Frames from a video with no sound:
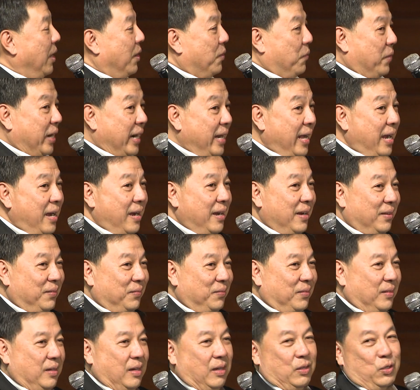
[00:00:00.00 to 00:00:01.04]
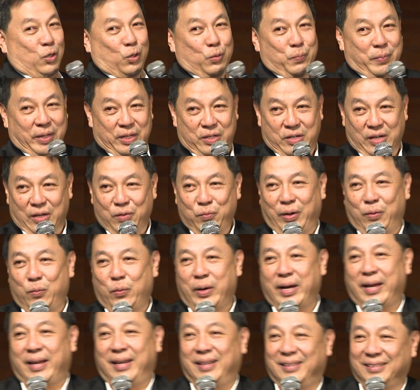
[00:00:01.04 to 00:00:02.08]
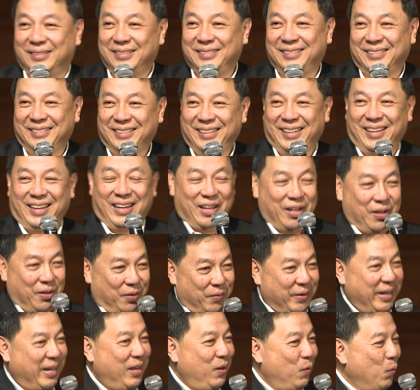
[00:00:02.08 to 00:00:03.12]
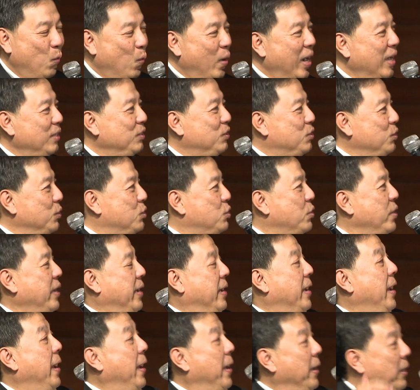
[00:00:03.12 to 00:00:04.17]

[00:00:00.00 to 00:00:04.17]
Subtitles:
Ready? Don't be drunk with wine. Ready? One, two, three.